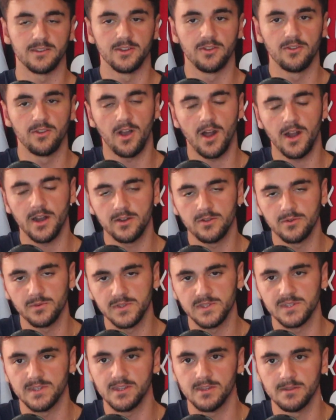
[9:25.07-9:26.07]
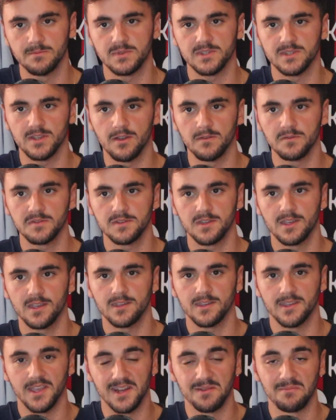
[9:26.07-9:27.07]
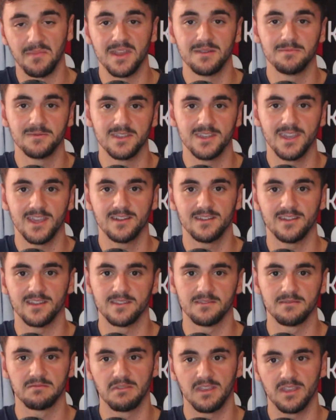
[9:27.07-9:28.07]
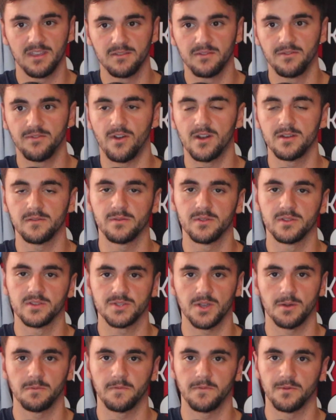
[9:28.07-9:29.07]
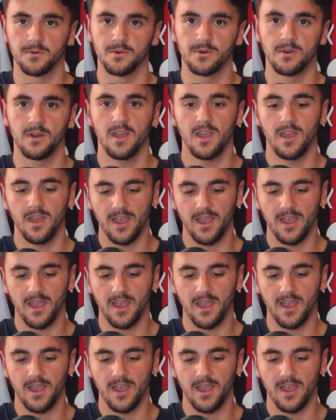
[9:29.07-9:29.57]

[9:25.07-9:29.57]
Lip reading: United could see themselves getting memed again and fighting for the top 4